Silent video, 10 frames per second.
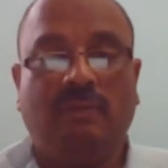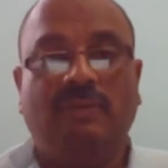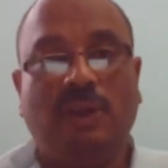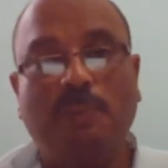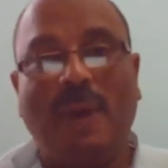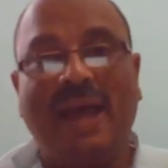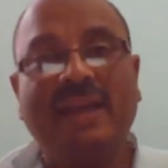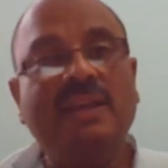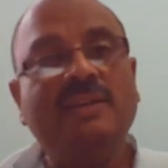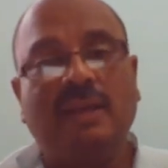When you
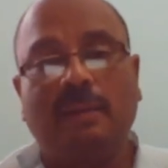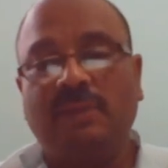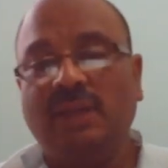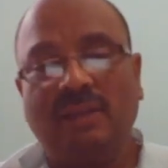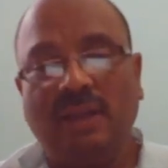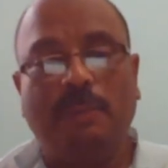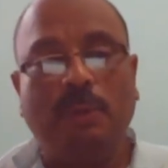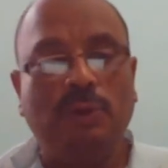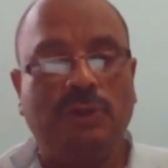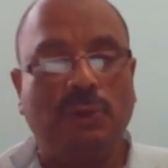pioneer something, they
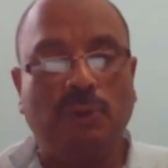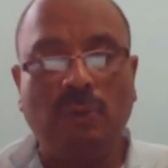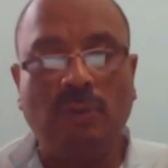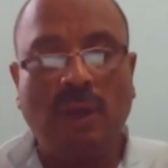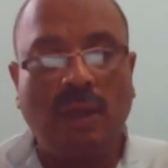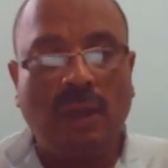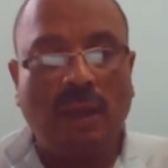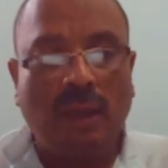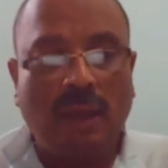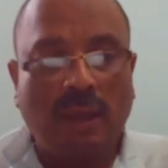oppose you.
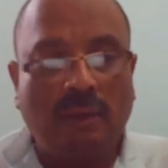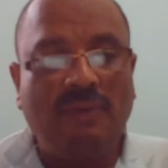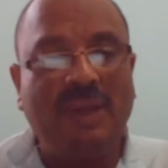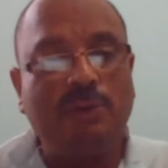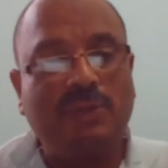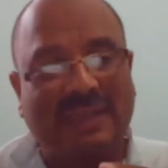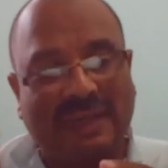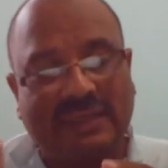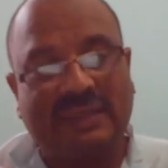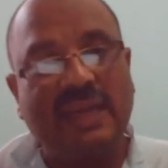When you
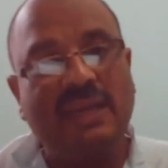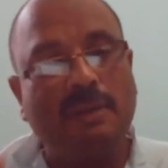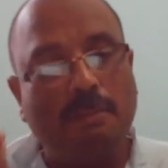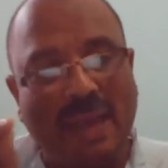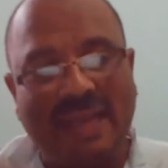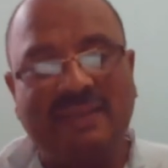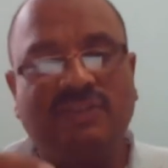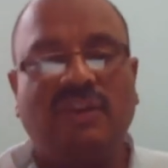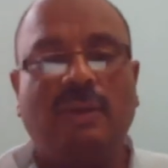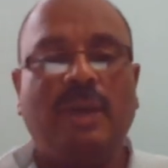succeed in
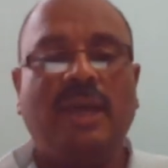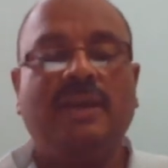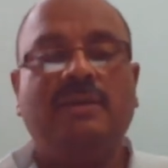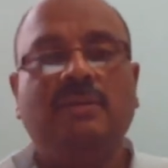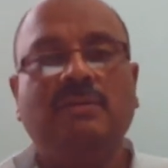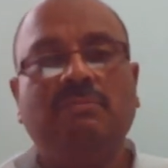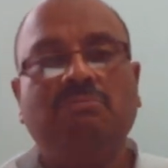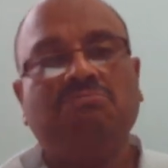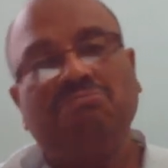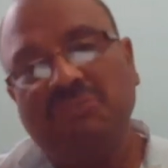mainstreaming it,
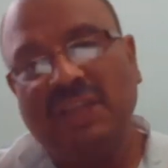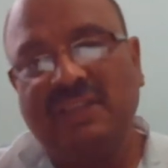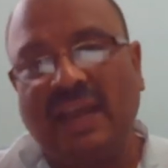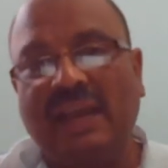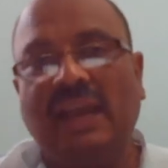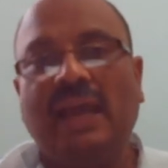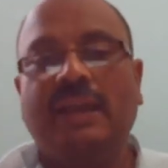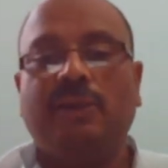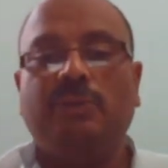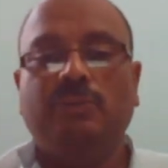they
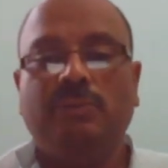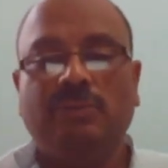sideline you.